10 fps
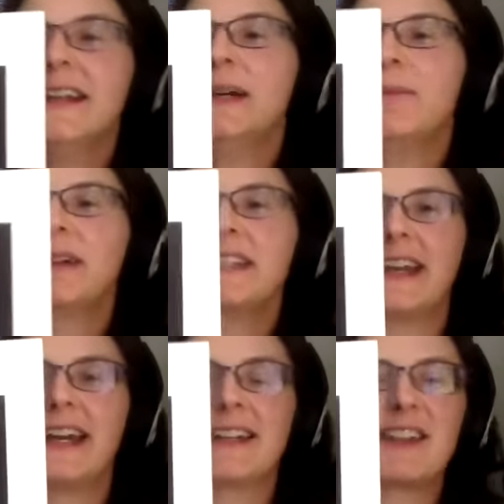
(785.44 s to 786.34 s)
But
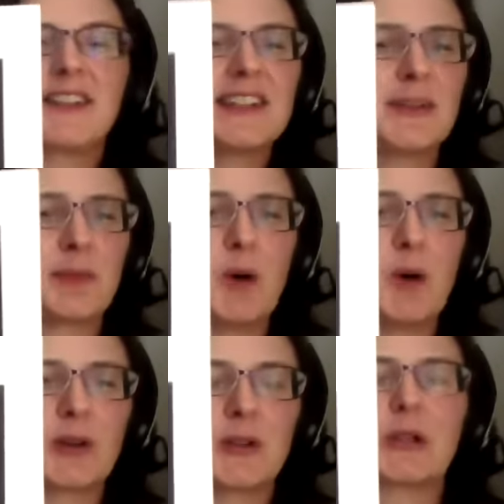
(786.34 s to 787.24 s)
yes, this is
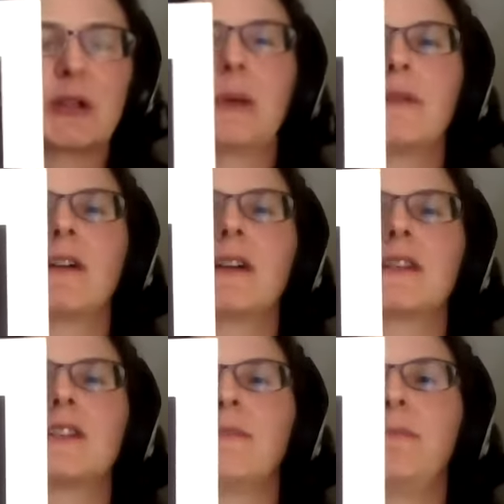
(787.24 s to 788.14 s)
what good
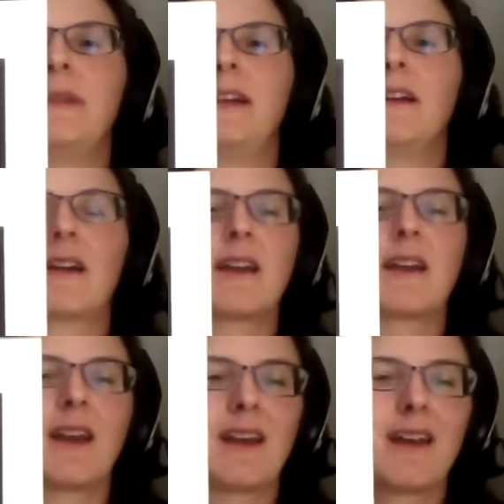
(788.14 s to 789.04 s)
copywriting should be like.
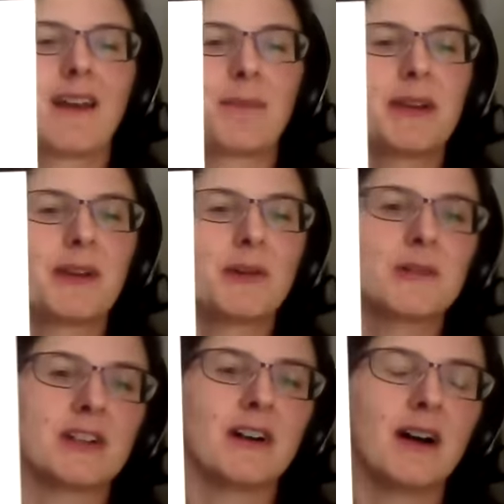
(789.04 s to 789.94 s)
And a pure
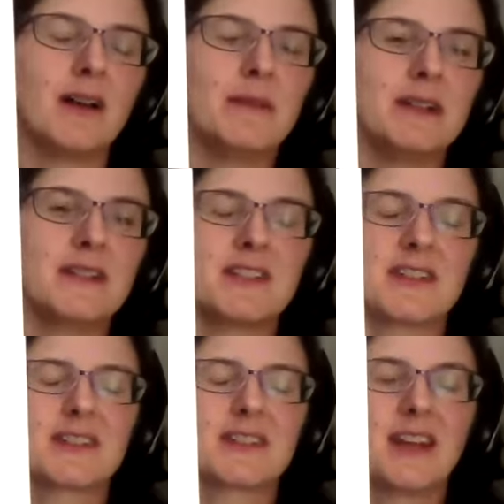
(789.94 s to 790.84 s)
diamond just